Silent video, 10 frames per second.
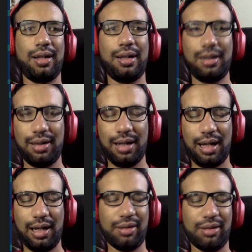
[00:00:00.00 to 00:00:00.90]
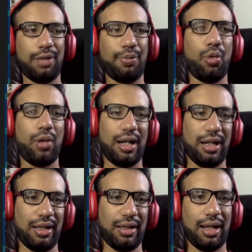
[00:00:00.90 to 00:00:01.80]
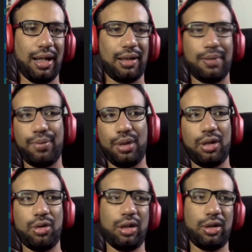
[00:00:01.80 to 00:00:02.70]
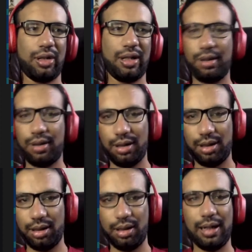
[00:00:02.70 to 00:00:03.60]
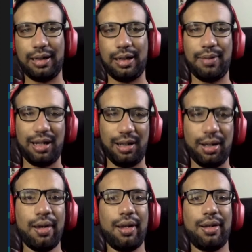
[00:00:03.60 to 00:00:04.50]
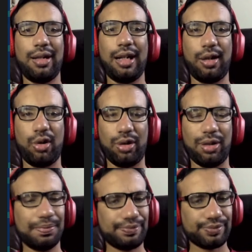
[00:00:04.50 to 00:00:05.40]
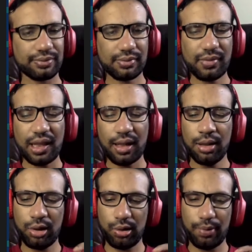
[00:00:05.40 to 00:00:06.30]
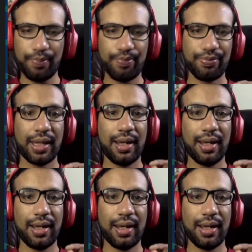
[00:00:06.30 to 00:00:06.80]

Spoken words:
easiness it provides as compared to our traditional XML scenarios. So,